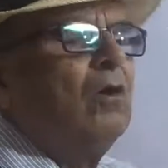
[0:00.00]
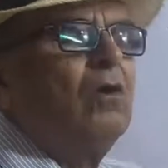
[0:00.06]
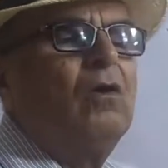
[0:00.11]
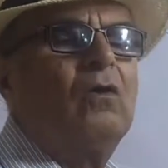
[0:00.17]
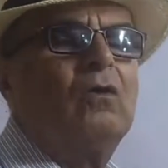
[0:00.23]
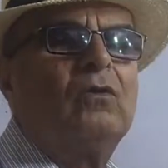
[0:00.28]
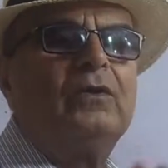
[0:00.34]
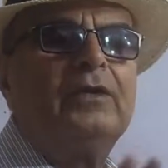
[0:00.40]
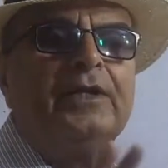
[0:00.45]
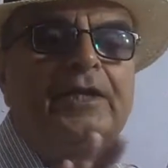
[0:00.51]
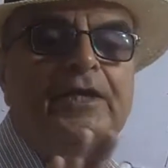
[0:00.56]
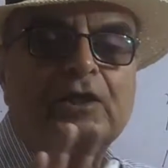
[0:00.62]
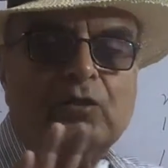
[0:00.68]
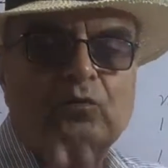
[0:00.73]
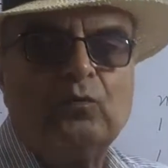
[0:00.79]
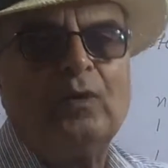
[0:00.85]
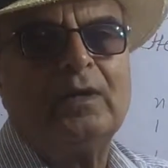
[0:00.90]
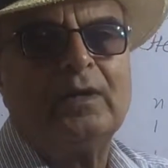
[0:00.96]
all
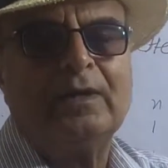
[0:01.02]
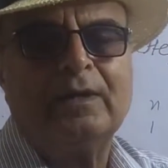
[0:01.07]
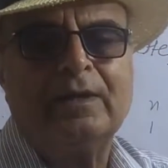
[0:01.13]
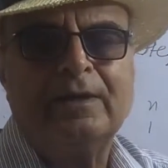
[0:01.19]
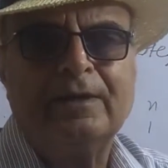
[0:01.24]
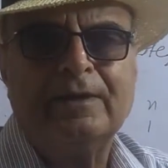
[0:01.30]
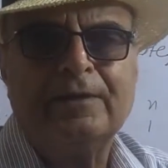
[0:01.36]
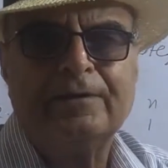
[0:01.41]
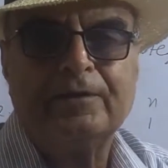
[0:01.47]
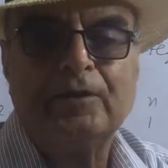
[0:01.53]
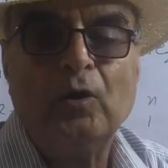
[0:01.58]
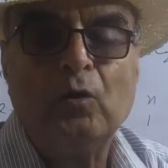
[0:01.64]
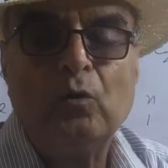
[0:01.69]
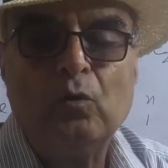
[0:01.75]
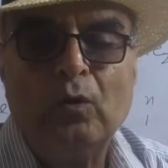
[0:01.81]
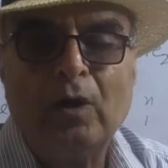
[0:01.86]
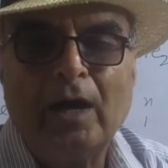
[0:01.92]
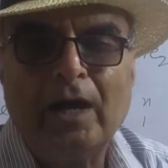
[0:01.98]
equal.
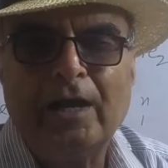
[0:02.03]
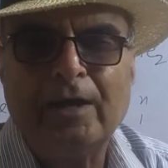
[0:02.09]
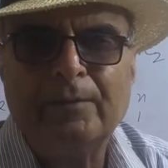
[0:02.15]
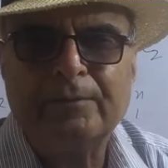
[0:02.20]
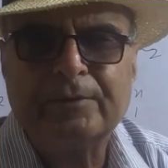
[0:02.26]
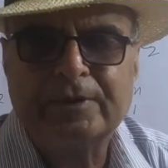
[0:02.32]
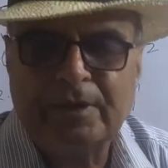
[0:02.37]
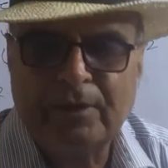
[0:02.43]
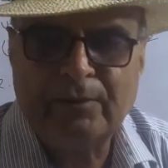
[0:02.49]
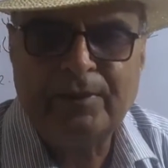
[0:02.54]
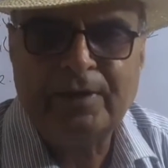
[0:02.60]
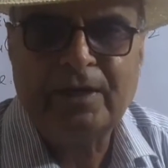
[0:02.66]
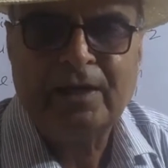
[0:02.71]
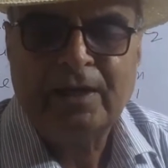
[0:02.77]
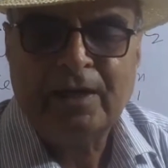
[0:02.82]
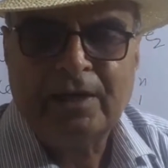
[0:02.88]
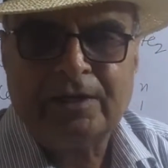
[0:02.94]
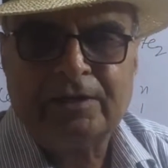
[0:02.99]
Now I am
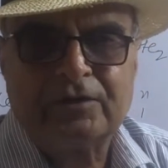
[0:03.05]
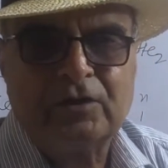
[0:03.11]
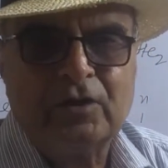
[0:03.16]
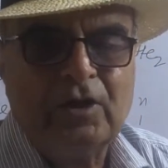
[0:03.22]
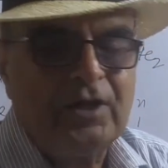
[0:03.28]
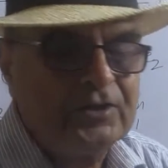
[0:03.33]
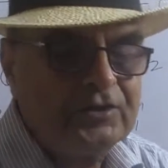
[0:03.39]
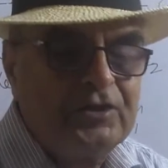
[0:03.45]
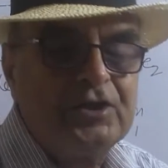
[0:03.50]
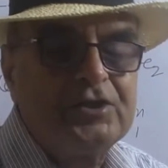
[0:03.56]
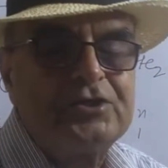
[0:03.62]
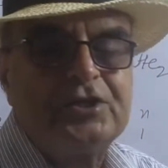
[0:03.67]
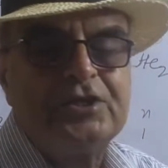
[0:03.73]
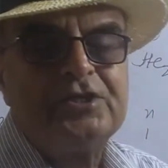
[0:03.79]
giving this